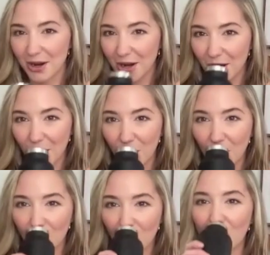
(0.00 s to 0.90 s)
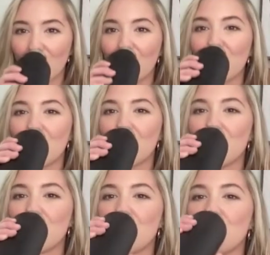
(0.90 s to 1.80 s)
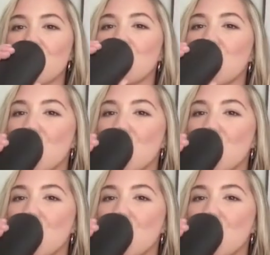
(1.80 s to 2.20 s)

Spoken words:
The person shown says nothing.